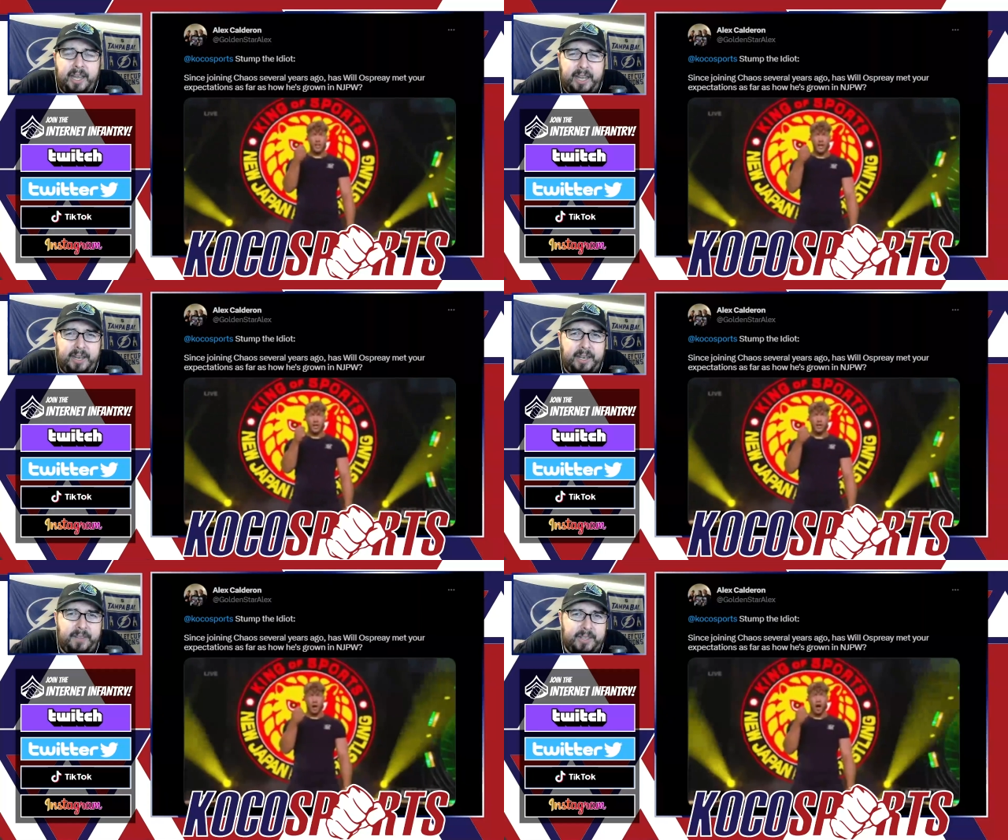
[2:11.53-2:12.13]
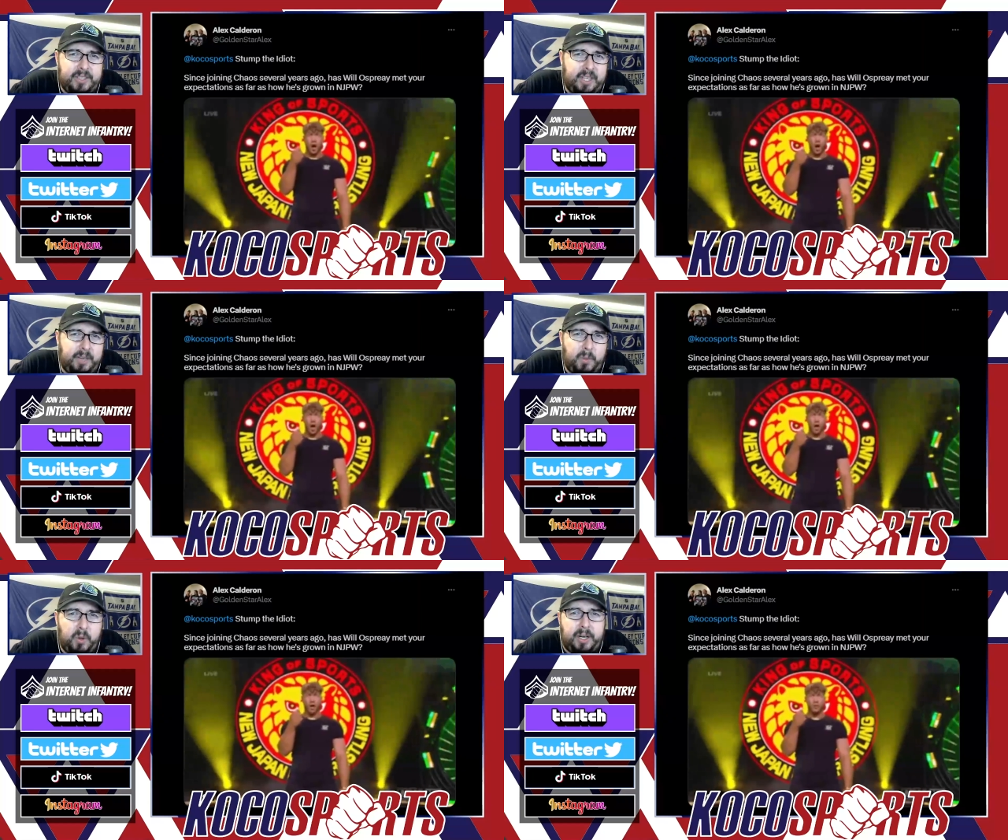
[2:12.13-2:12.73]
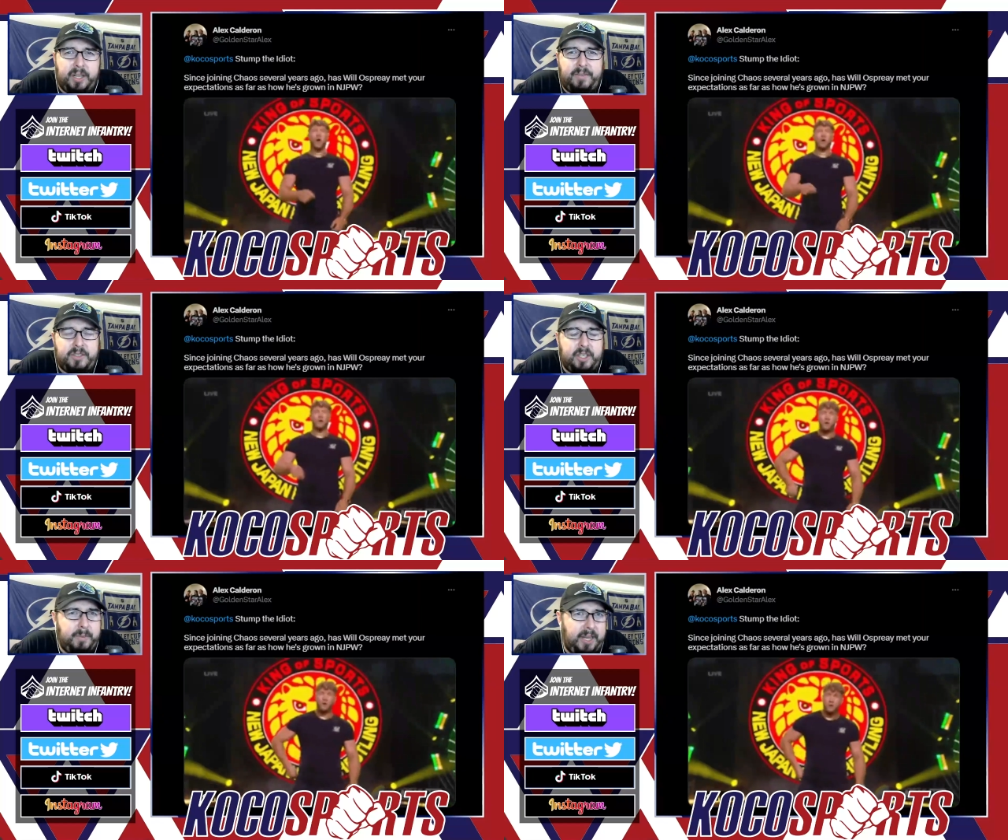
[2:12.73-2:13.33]
And I'd love to see him more. I'd love to
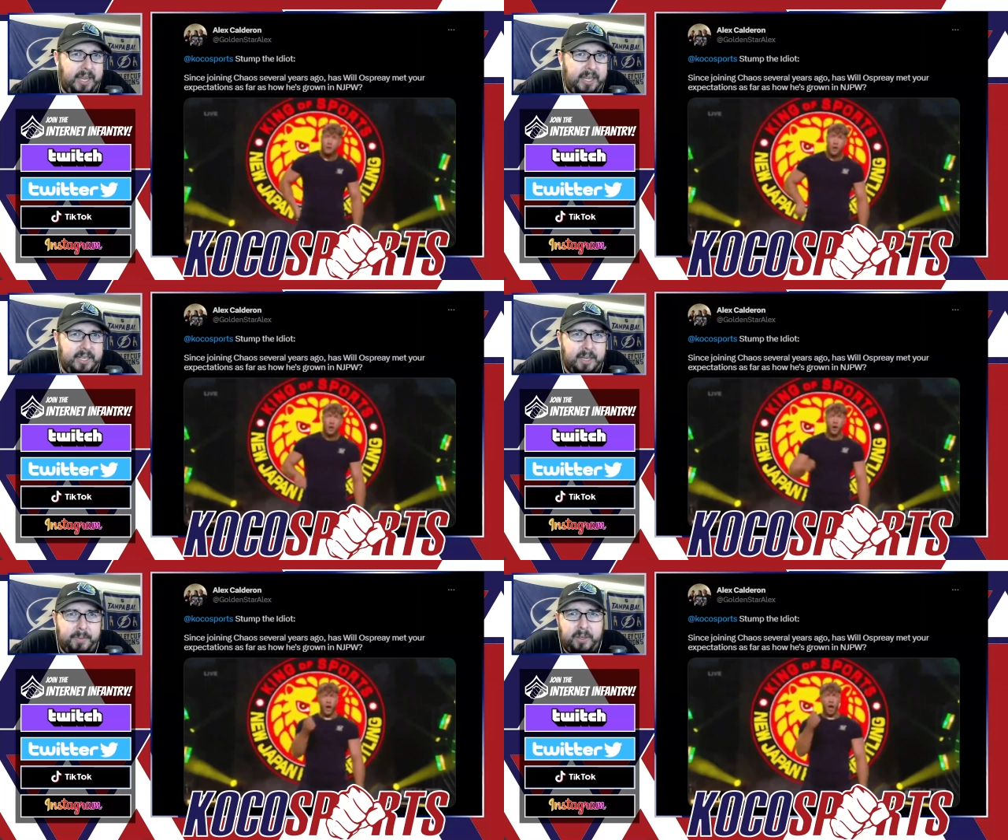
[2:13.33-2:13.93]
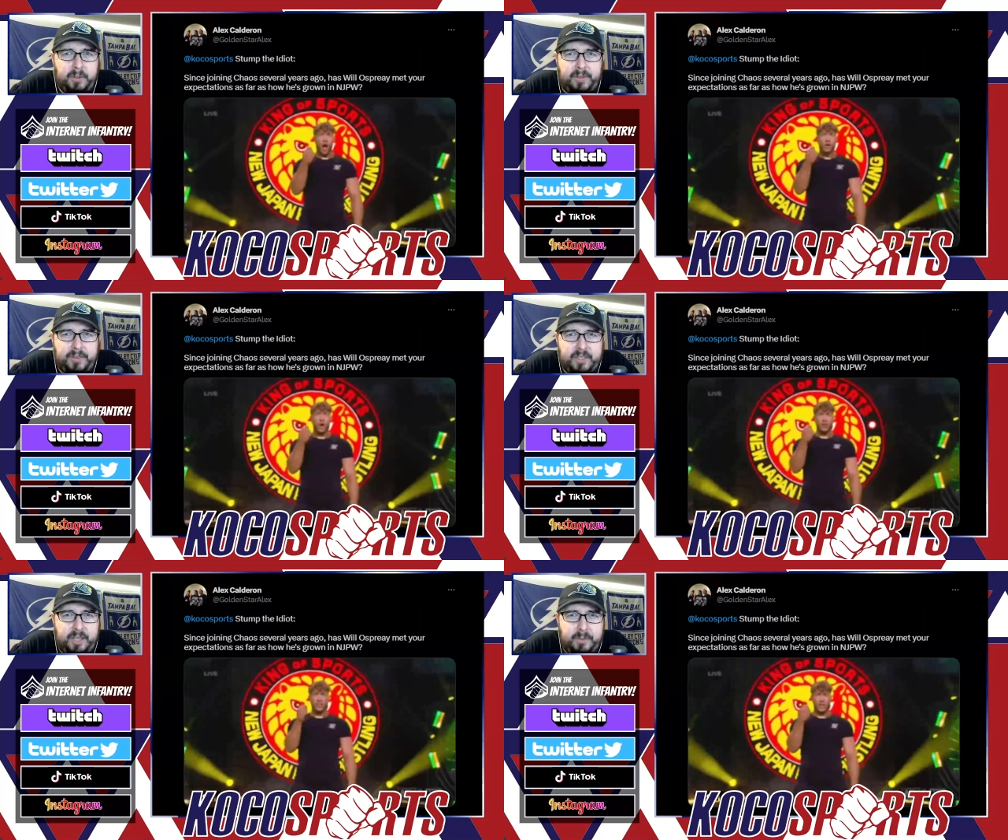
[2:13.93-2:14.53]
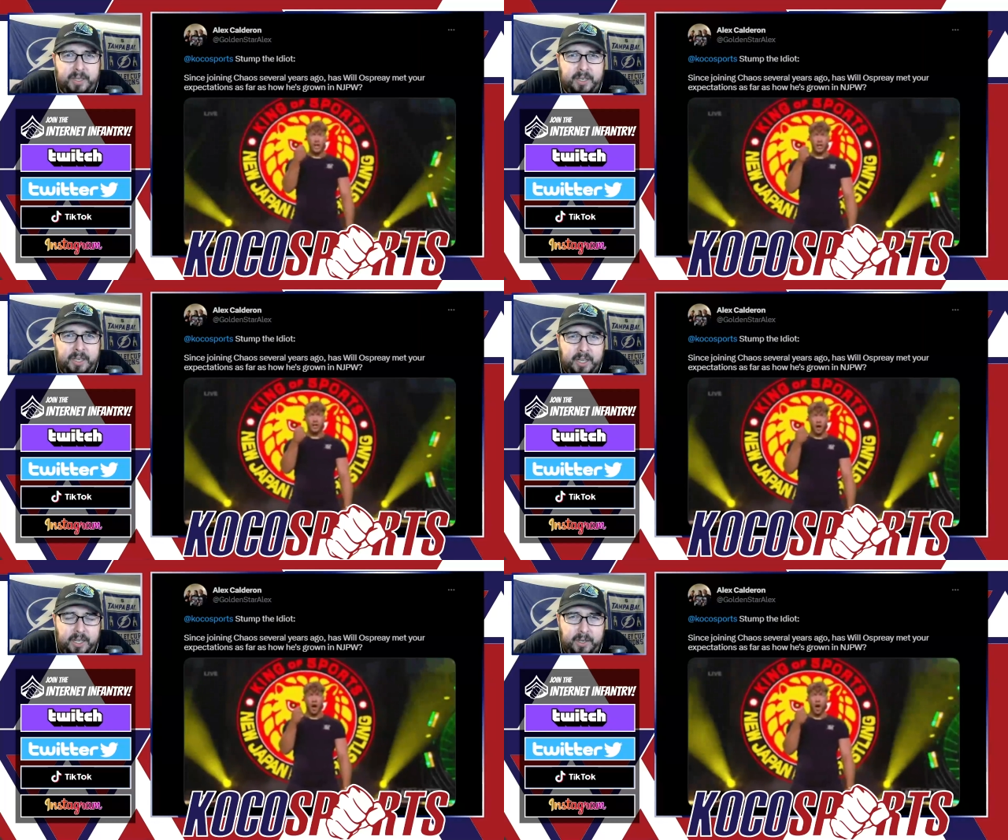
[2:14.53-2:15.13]
see him in AEW. Love to see him in
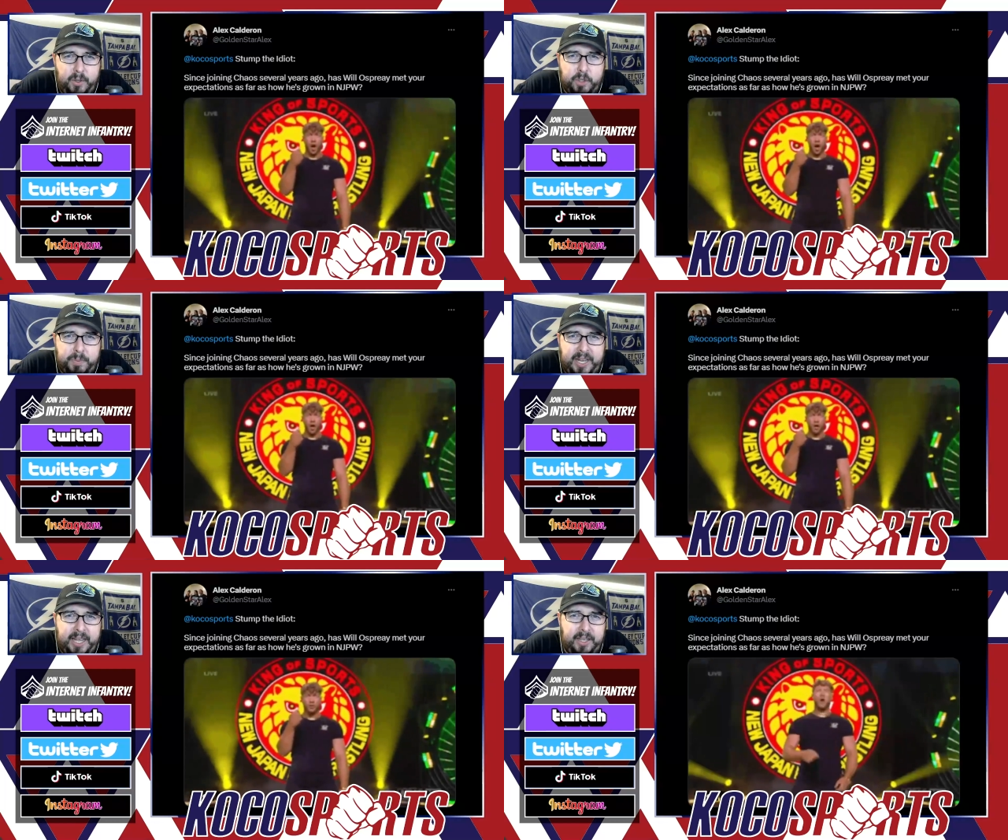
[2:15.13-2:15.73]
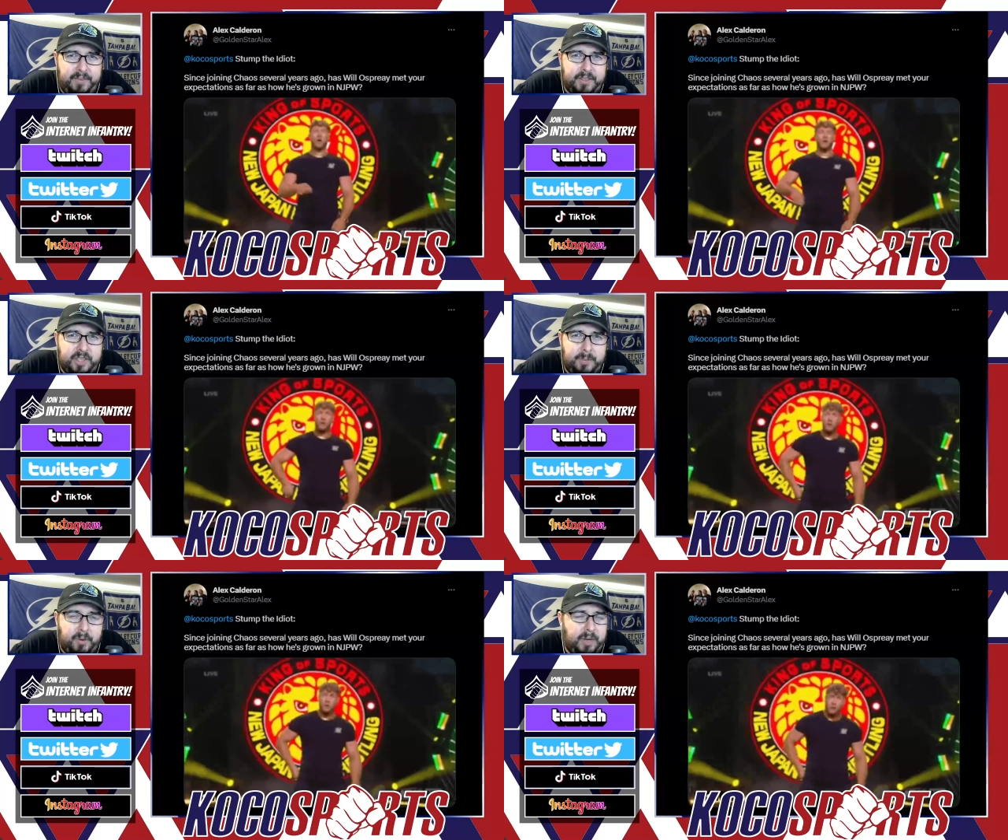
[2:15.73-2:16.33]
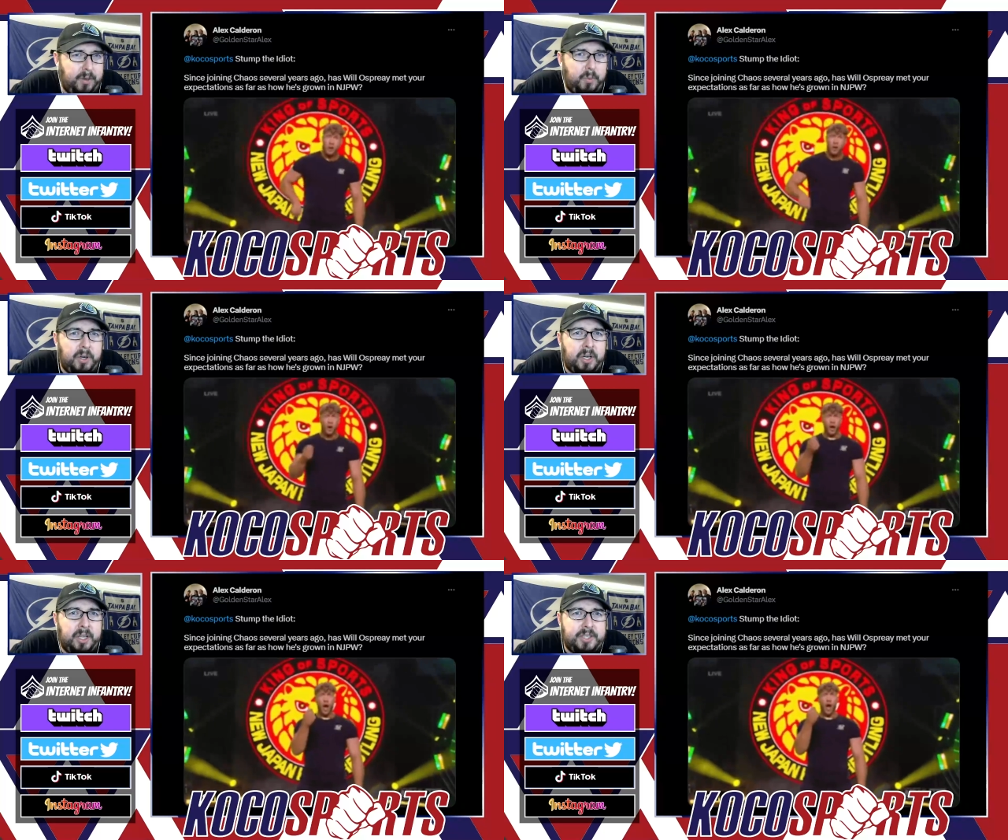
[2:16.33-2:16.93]
New Japan. Love to see him around the
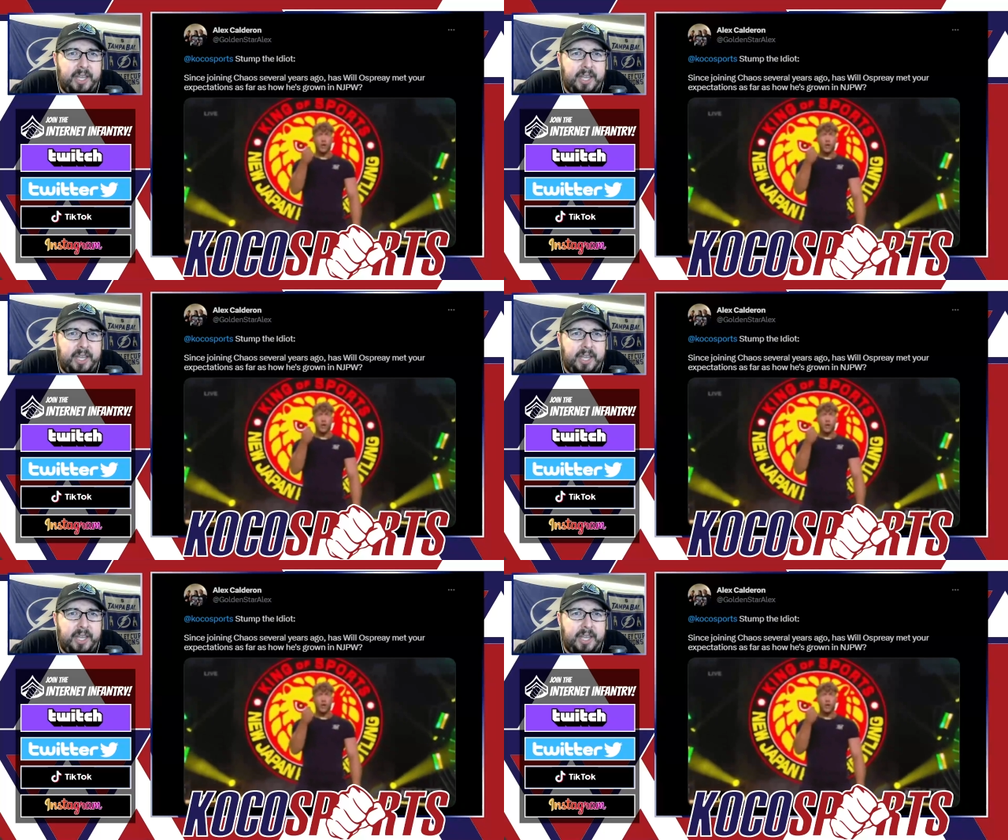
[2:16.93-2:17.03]
world.